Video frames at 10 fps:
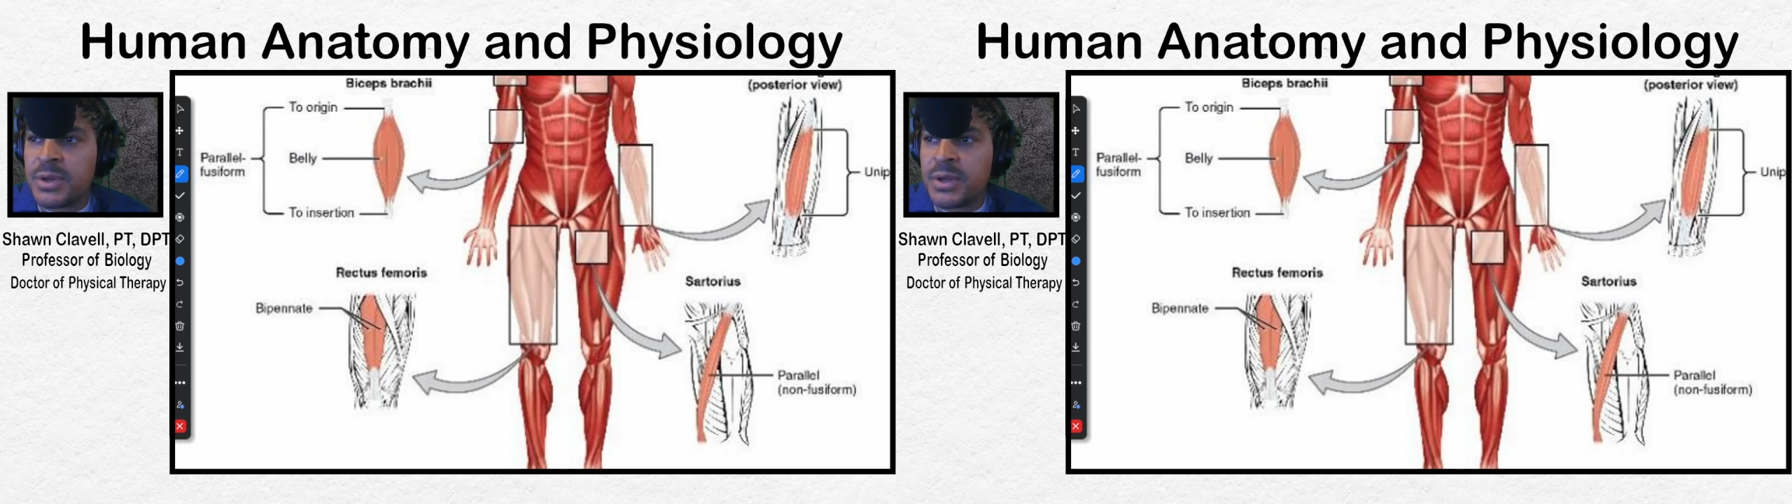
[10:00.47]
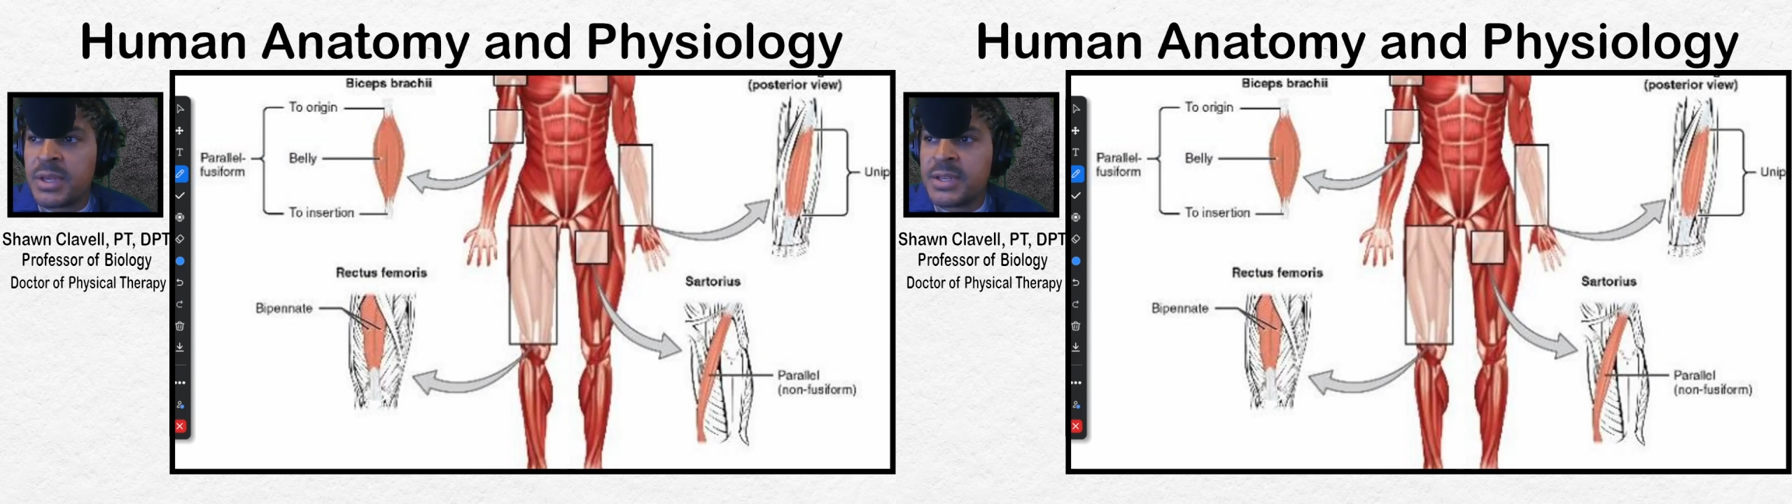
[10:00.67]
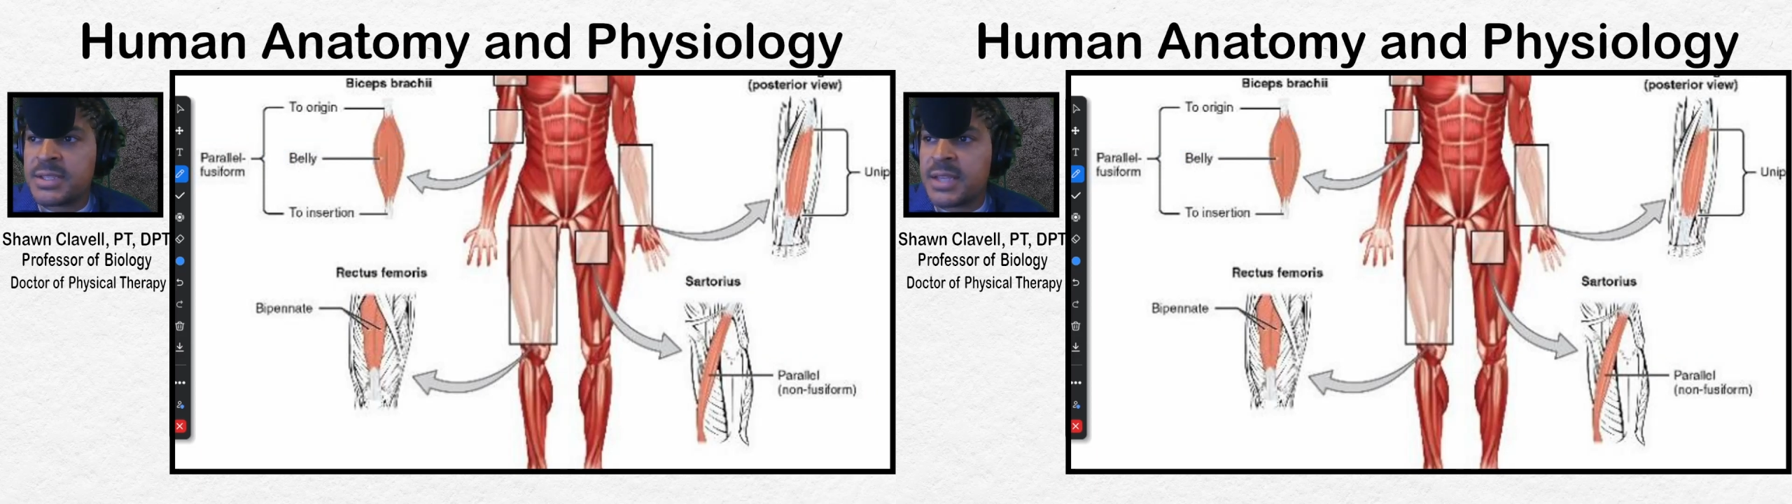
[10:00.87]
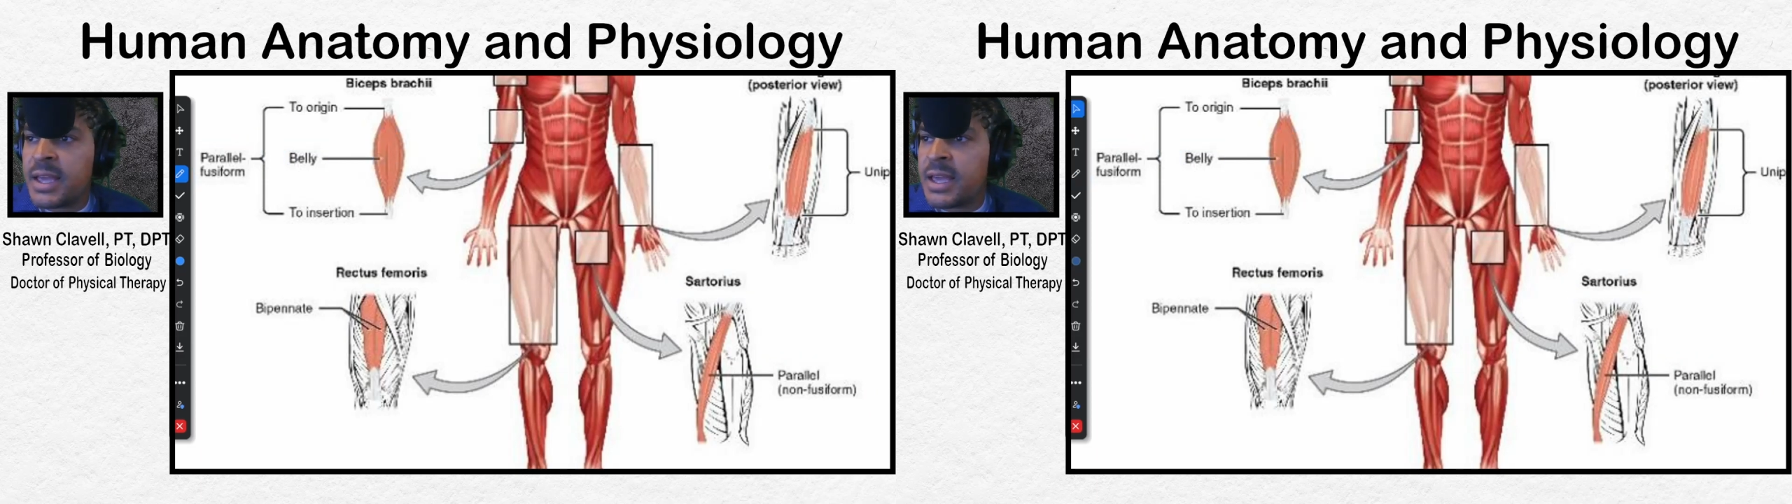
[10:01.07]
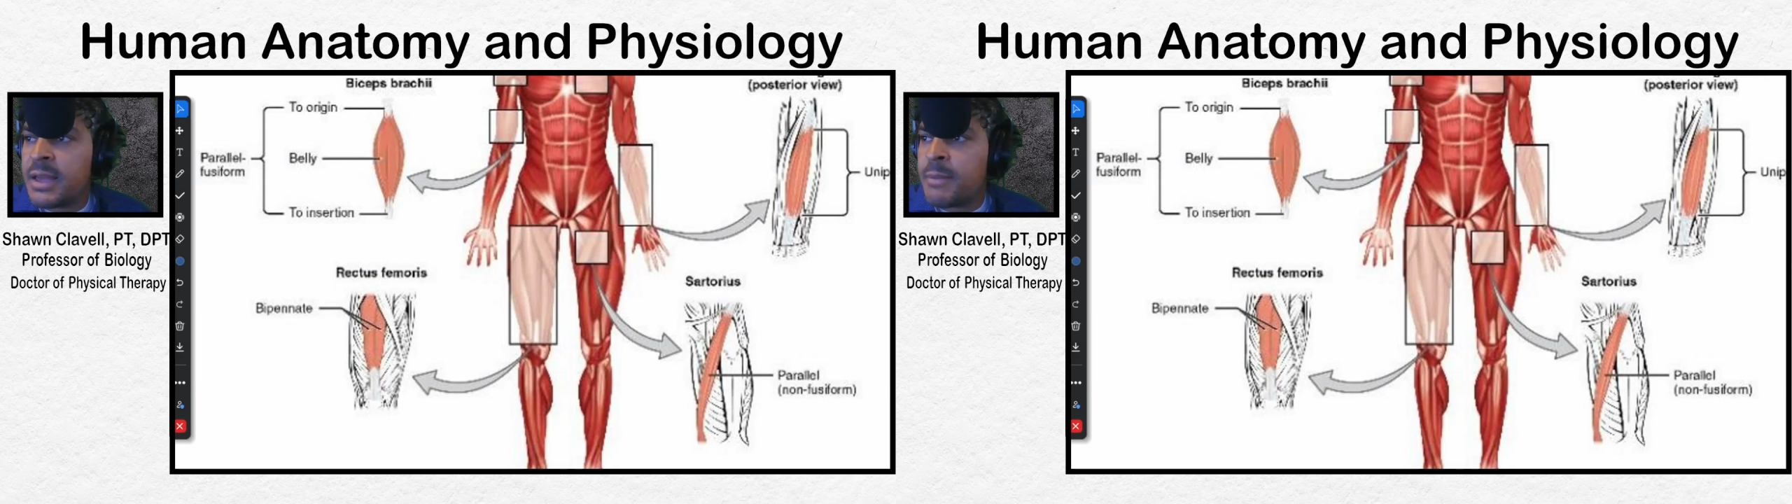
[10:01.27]
is
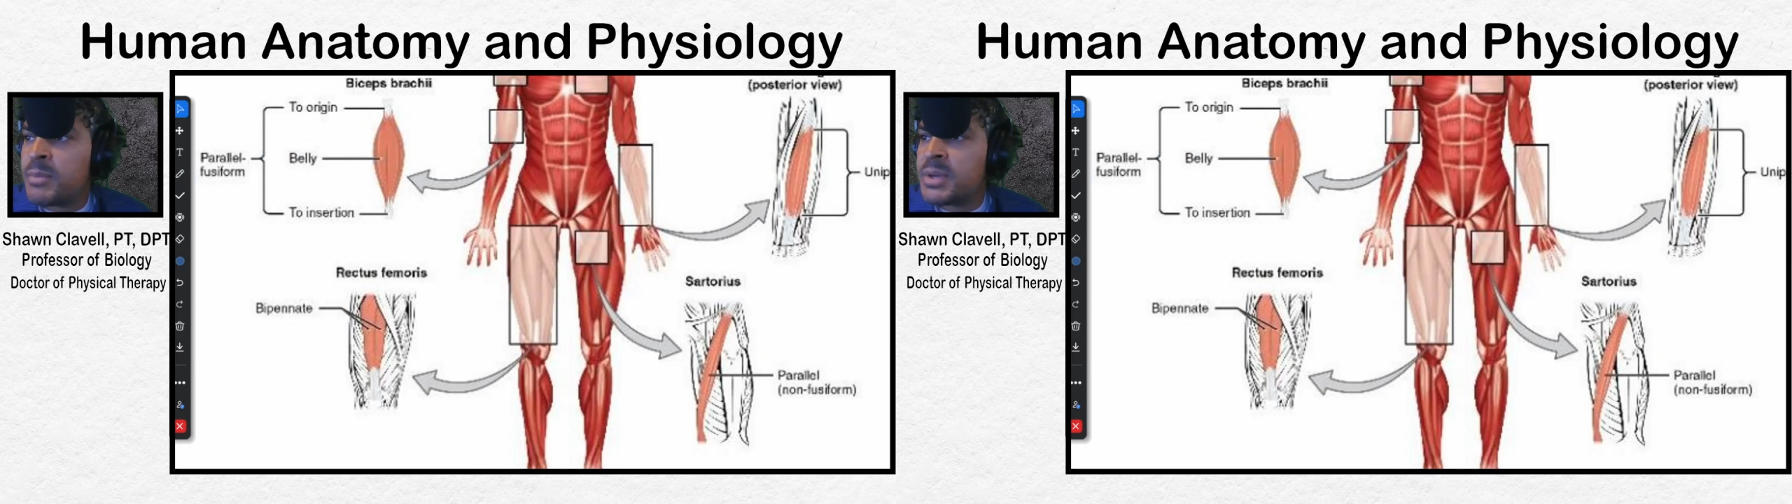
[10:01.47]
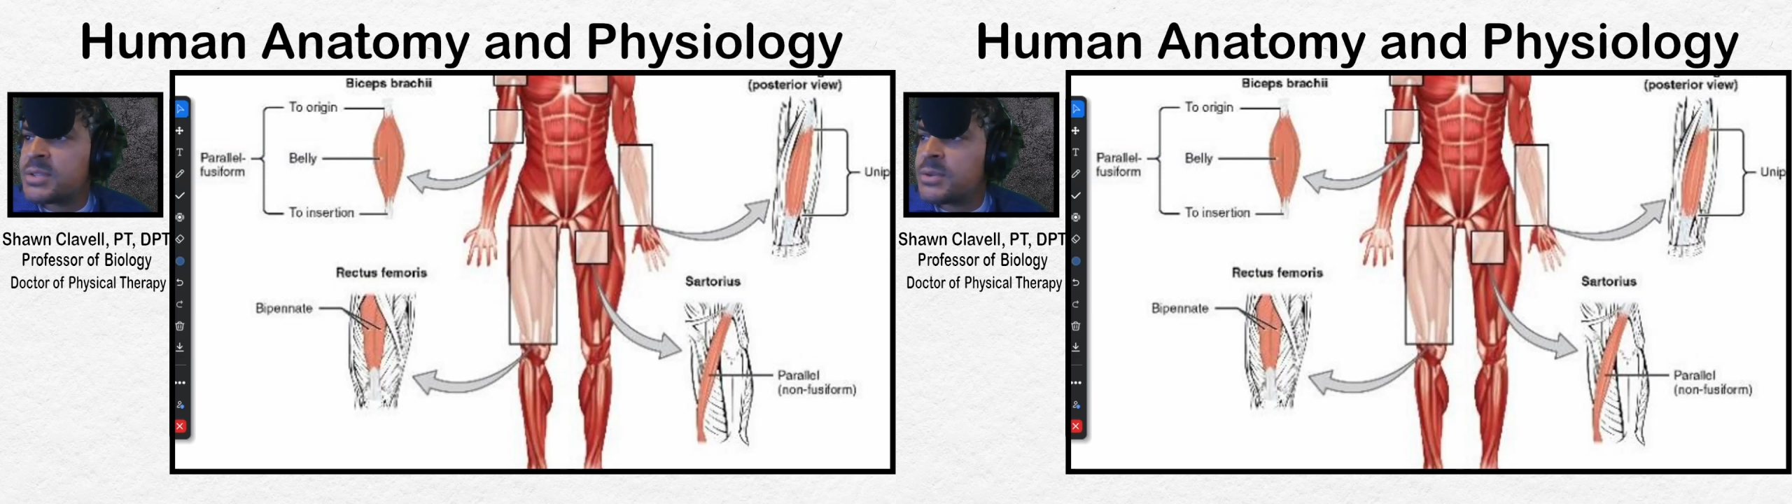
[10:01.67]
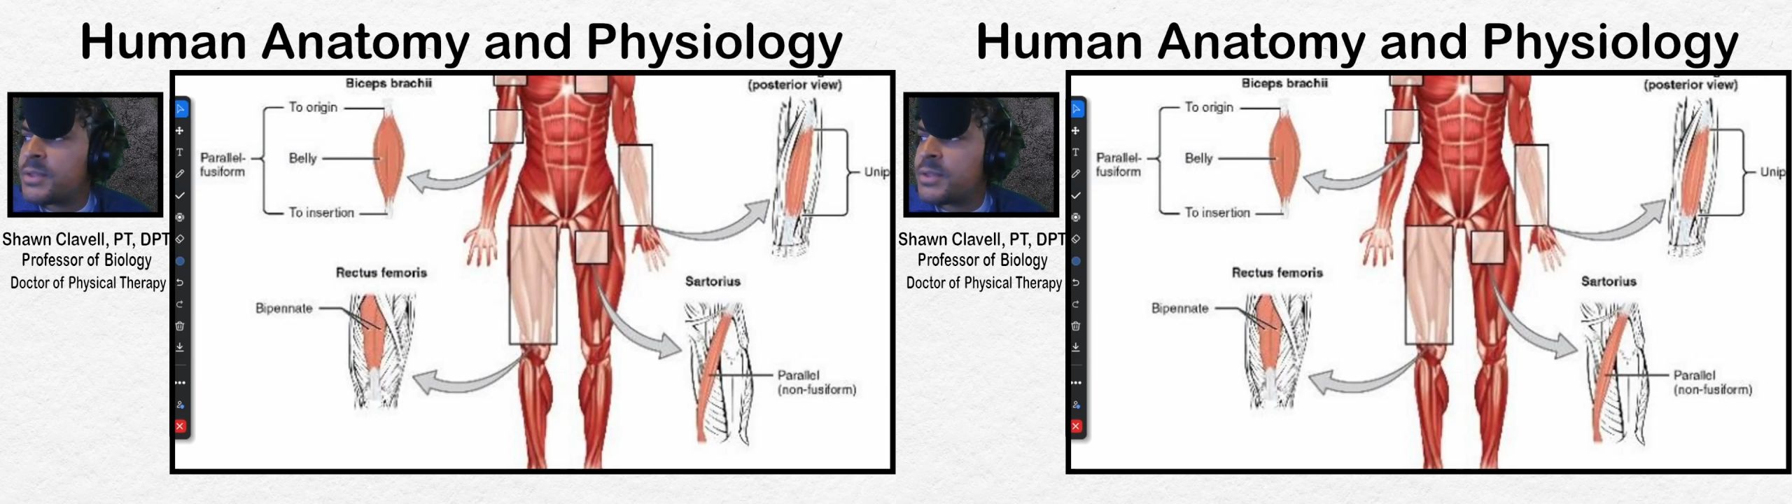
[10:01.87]
a muscle